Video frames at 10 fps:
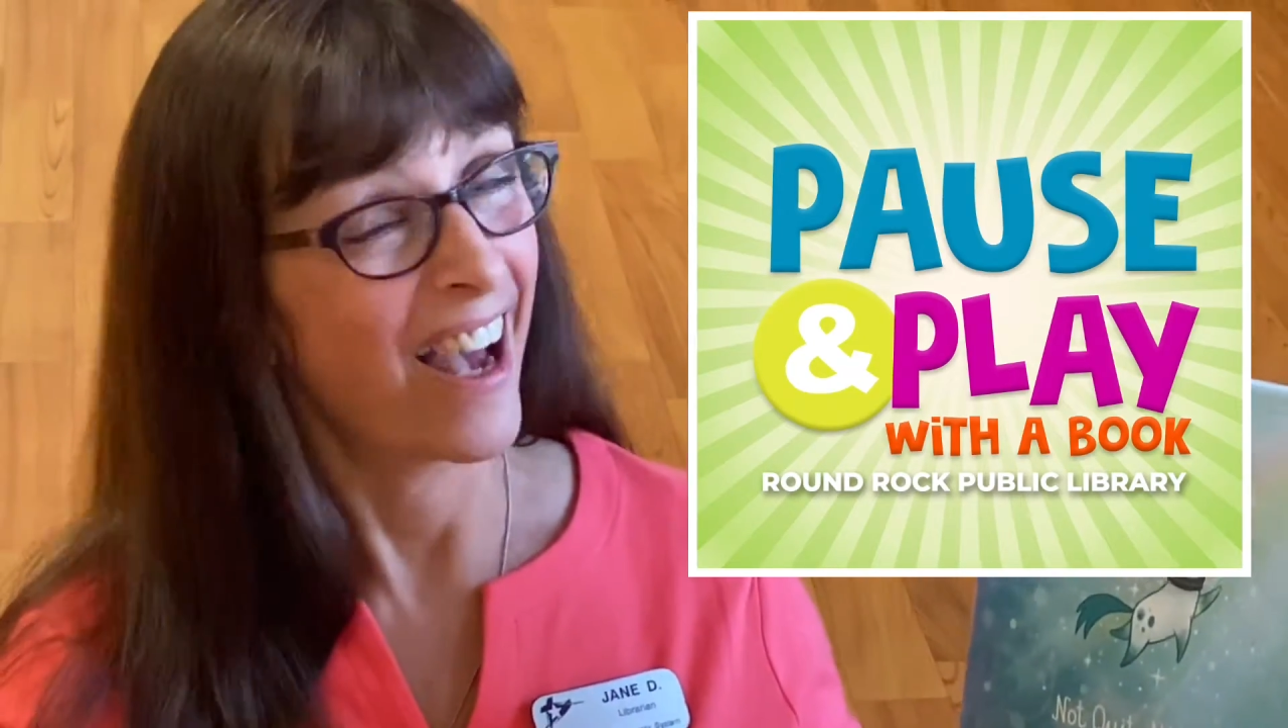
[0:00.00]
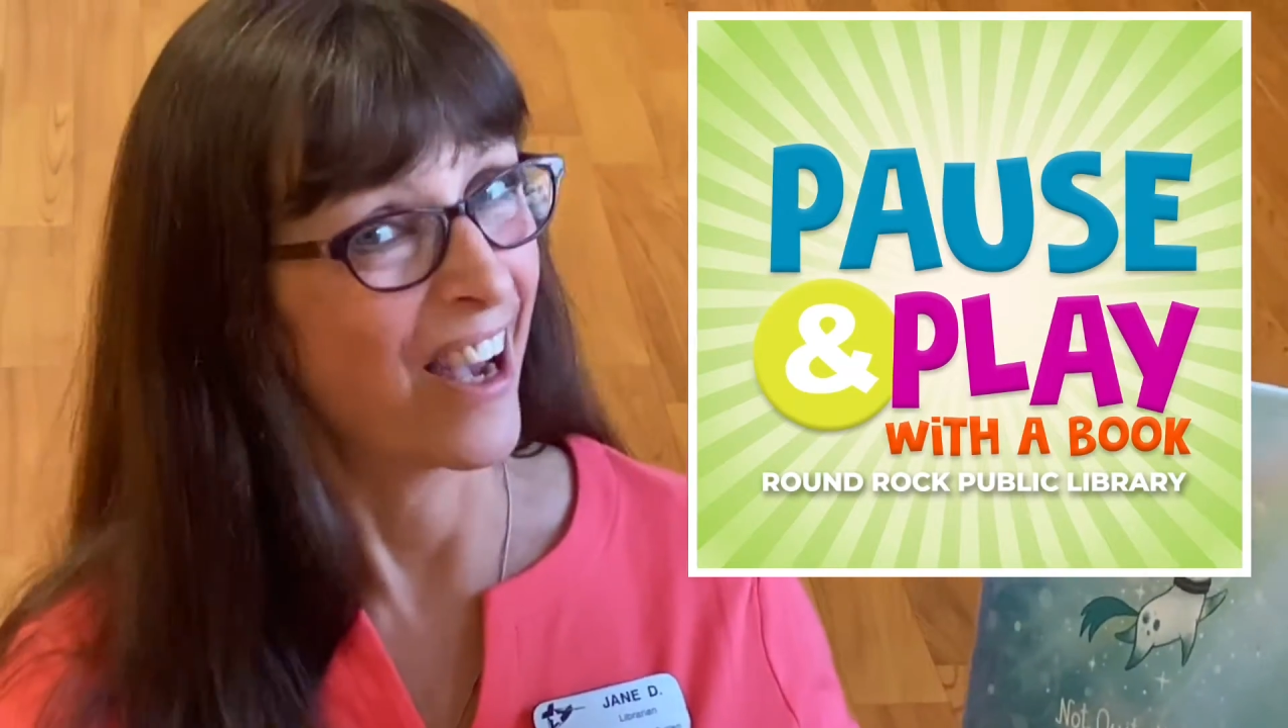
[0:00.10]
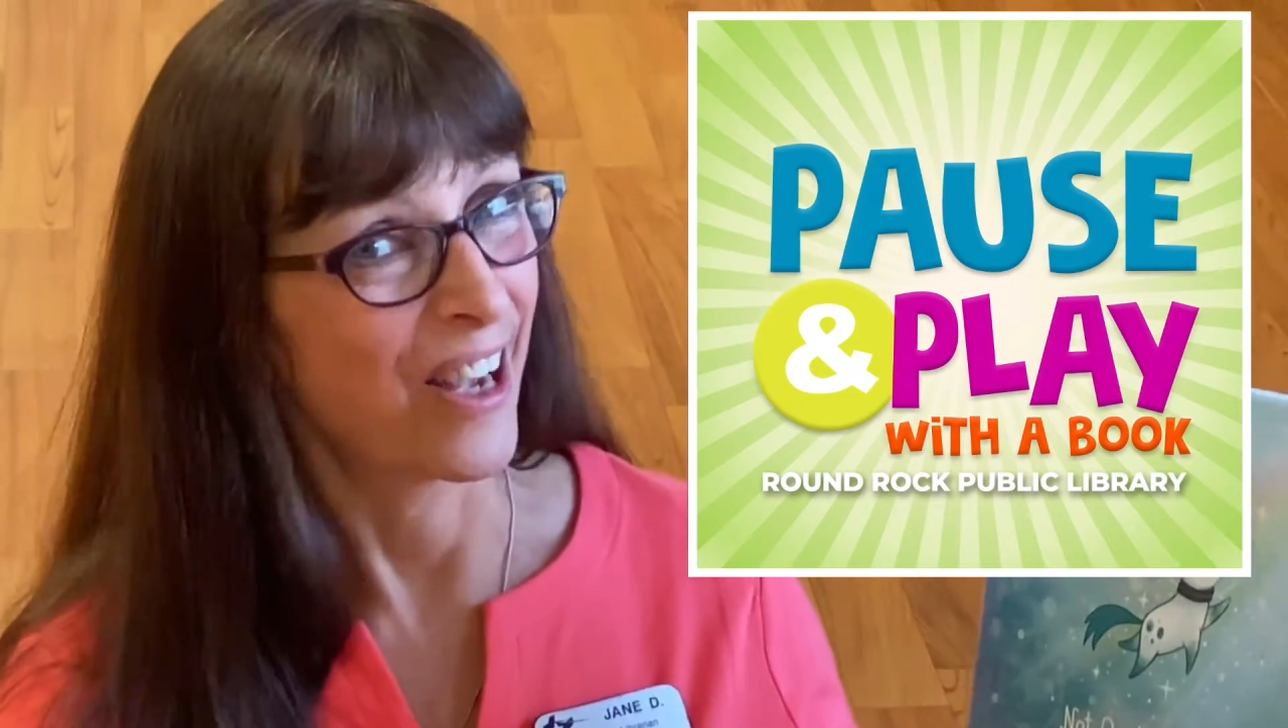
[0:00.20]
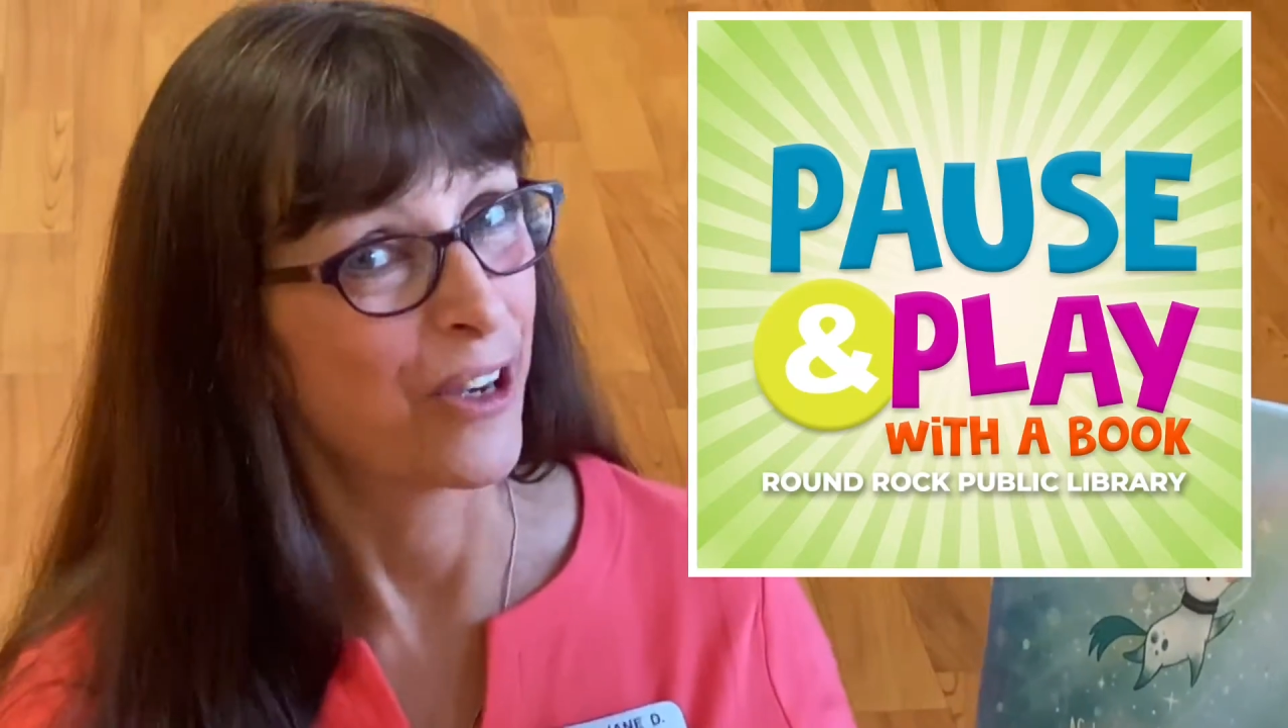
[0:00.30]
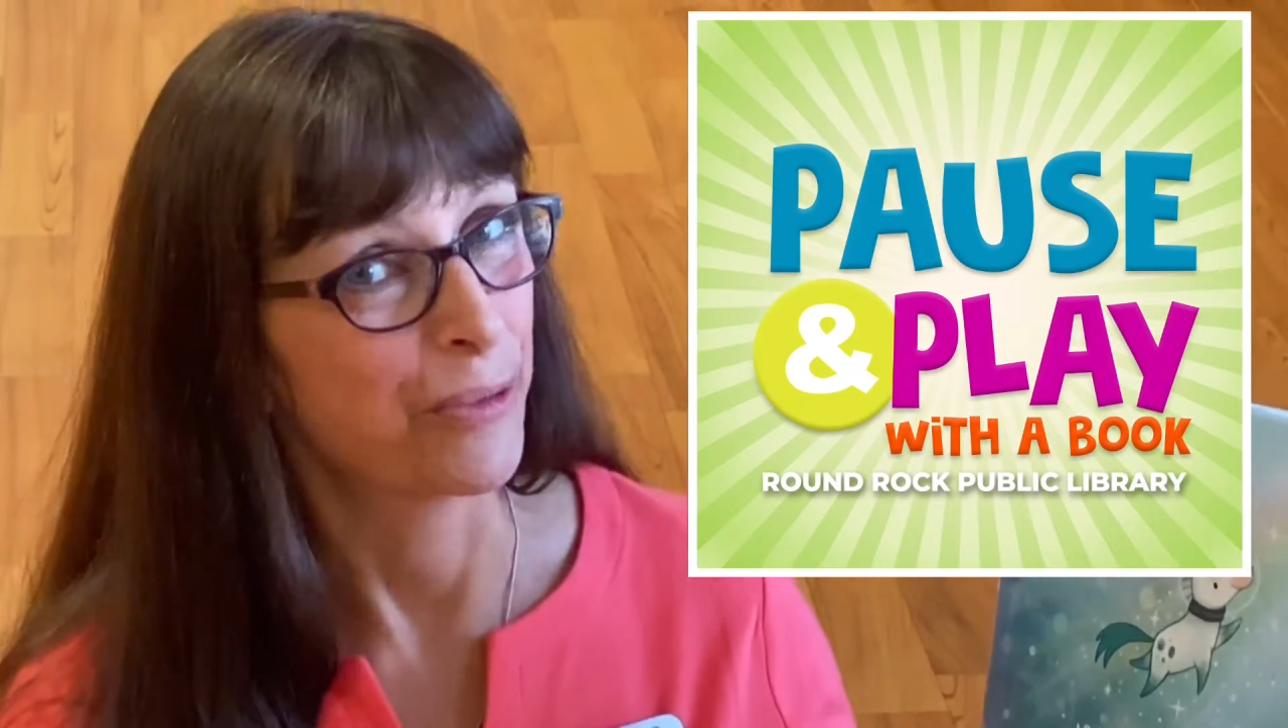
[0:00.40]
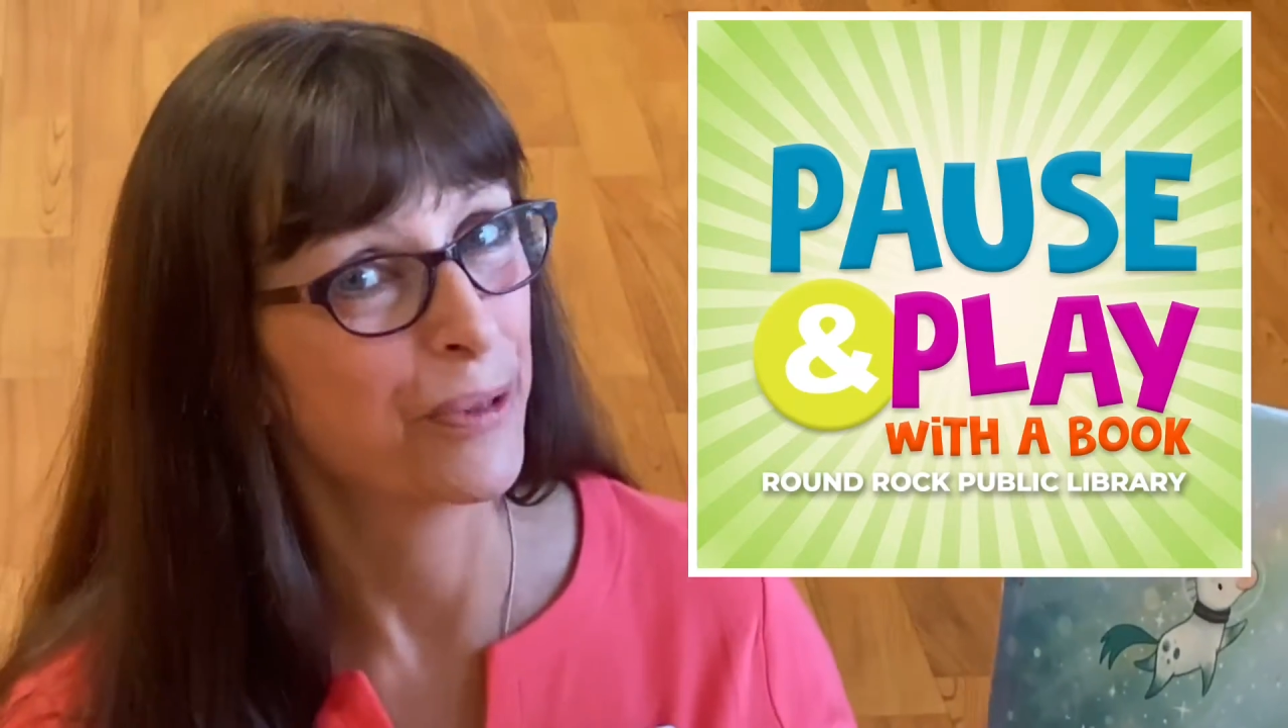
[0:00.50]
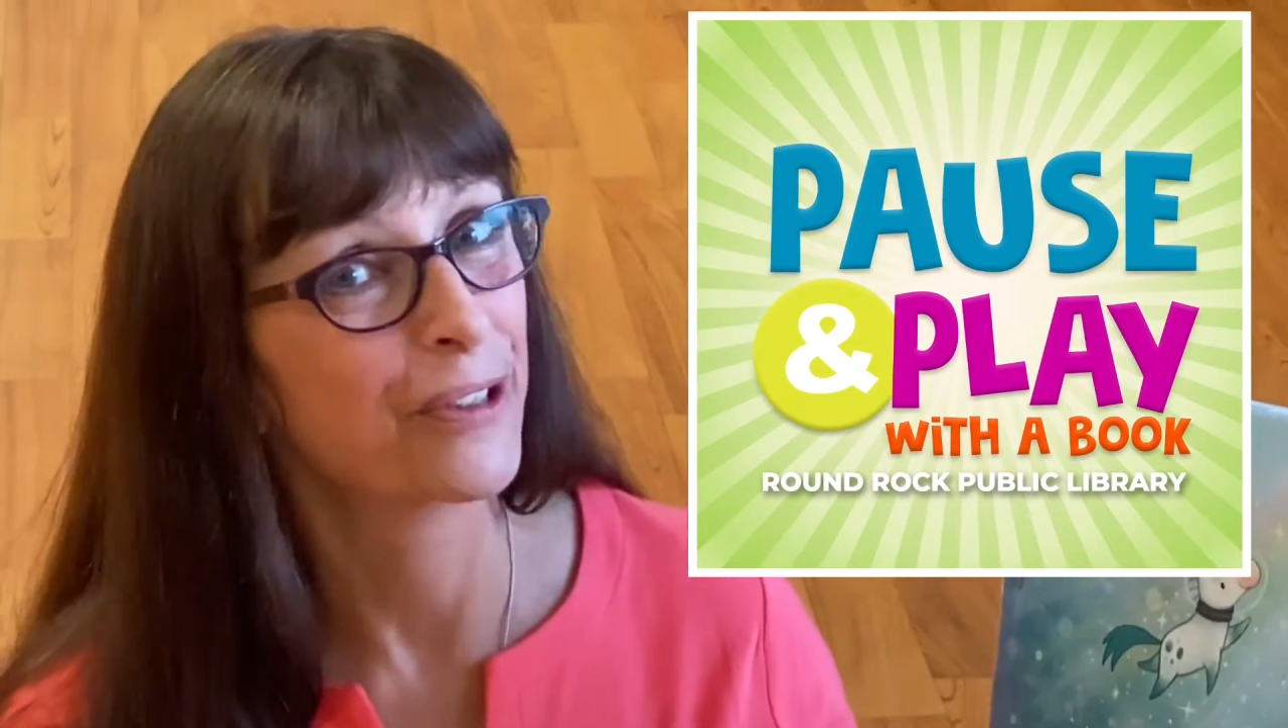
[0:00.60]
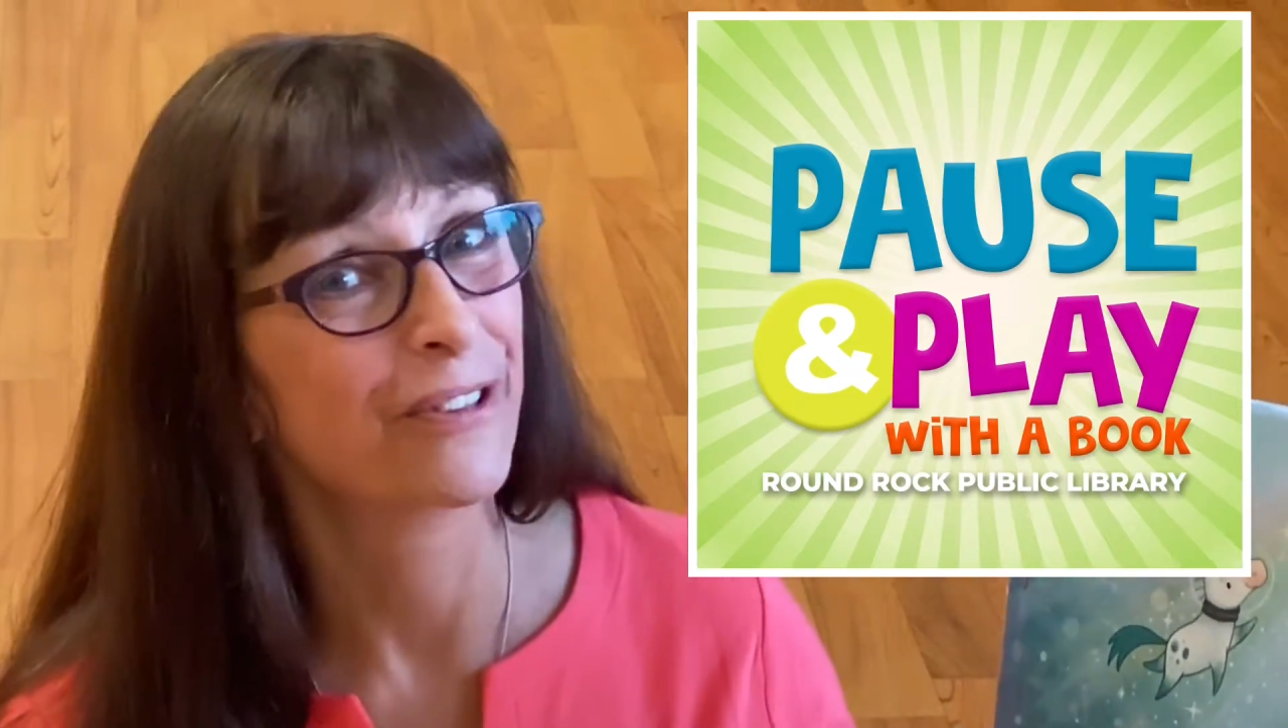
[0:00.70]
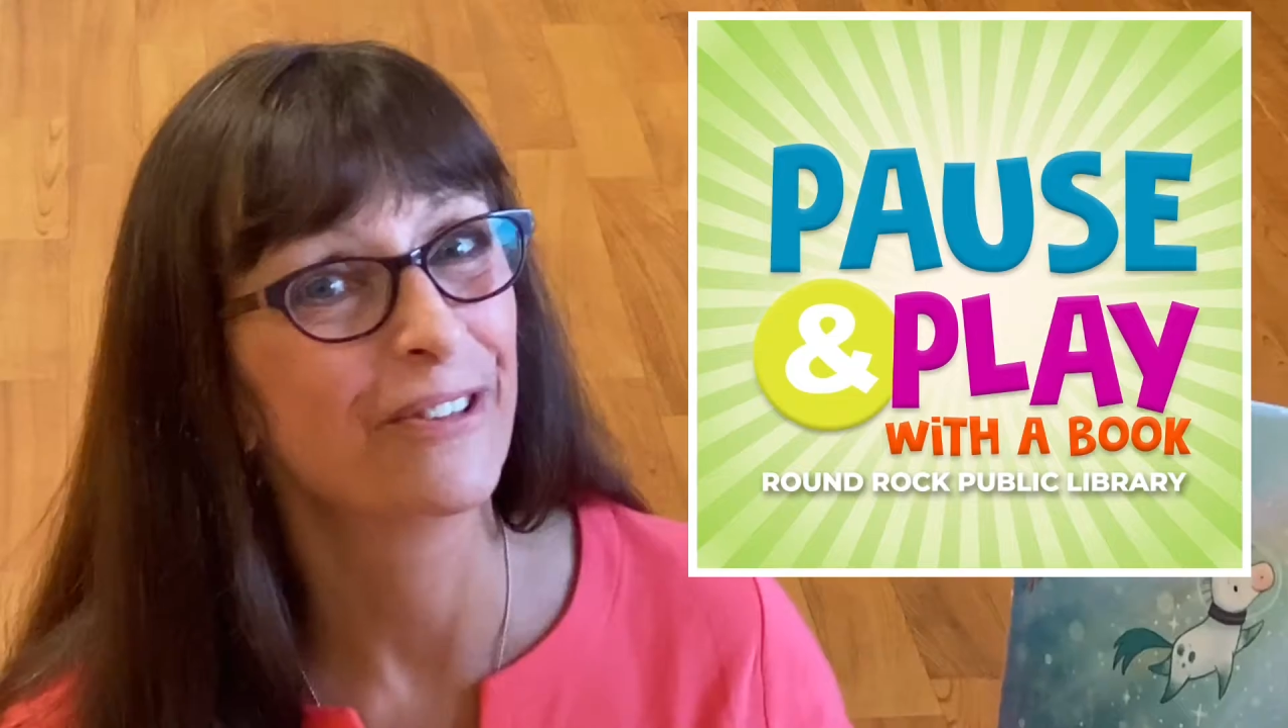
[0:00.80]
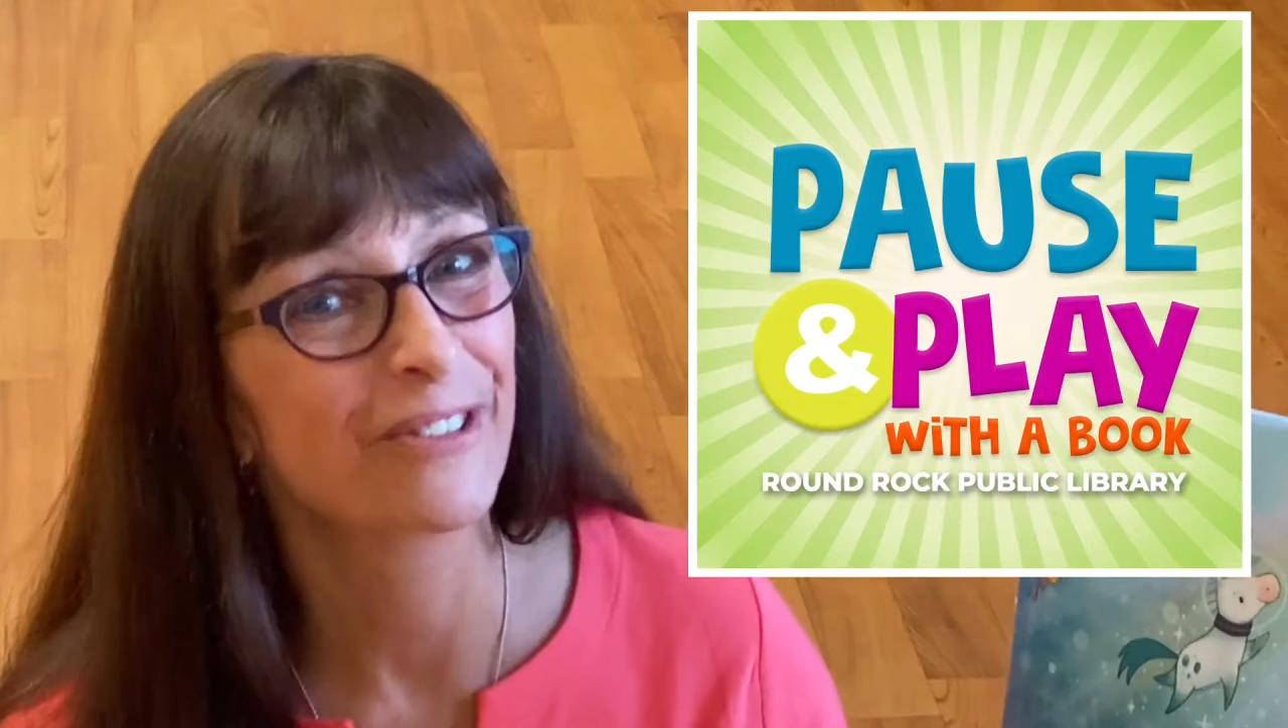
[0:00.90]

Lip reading: I hope you're